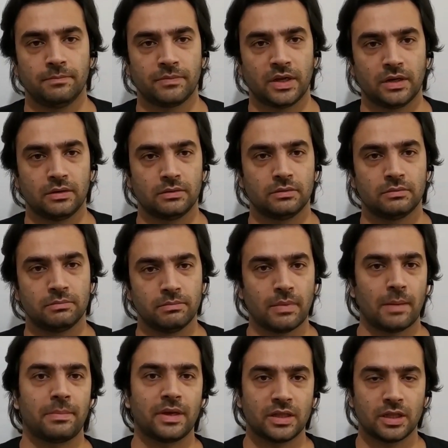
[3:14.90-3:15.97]
and
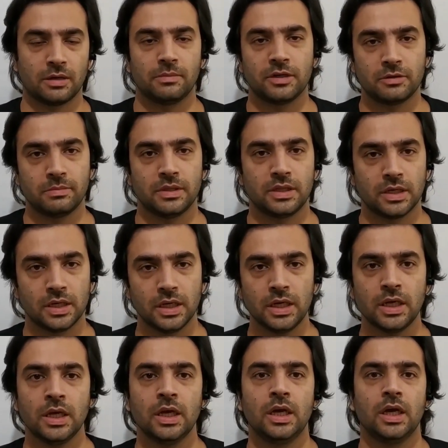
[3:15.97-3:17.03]
mapping segments basically.
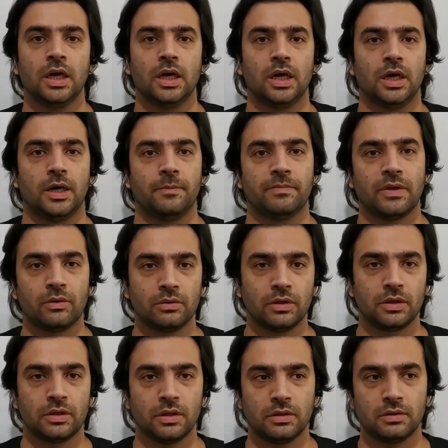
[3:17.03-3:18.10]
Now,
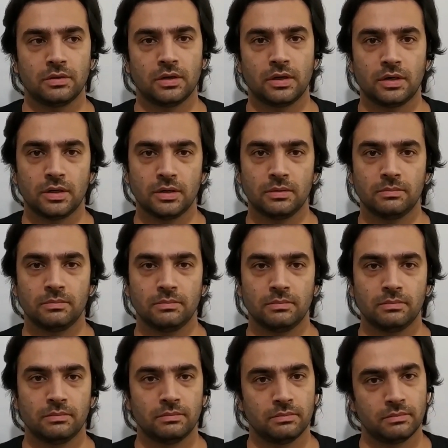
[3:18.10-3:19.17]
this is a
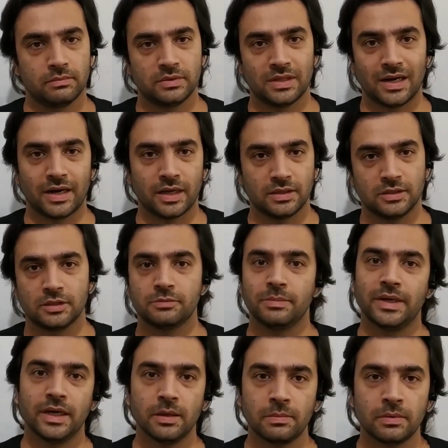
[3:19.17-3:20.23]
term that I just
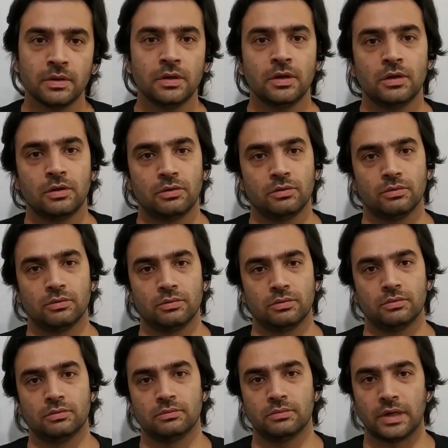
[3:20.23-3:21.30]
made up.
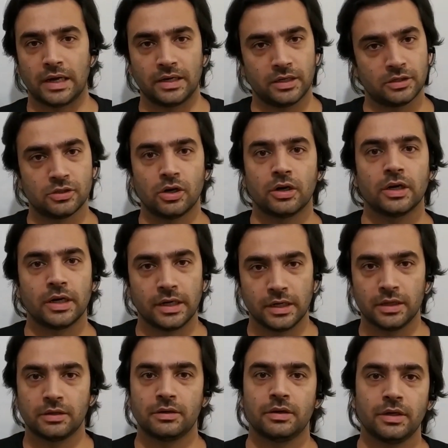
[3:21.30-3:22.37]
So, and it's not an
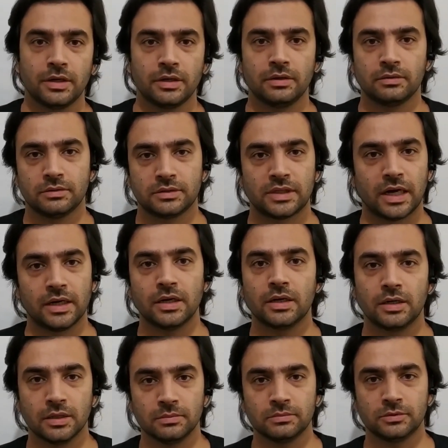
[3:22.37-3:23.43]
industry standard
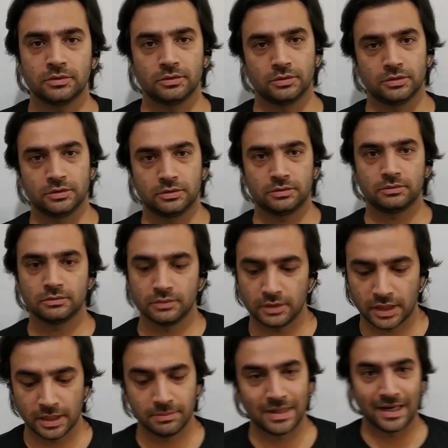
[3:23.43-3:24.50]
term. So just
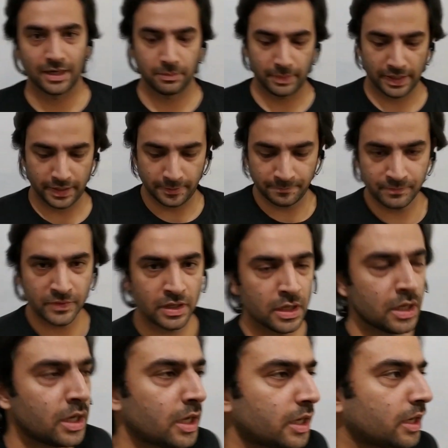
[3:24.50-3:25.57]
keep that in mind.
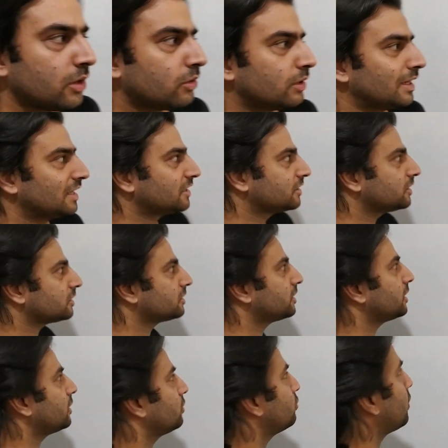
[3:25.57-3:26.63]
Now, let's just
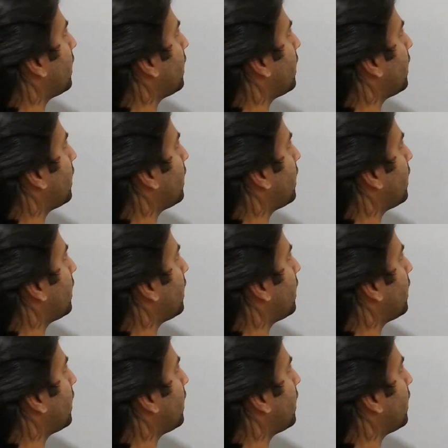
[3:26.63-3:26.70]
say you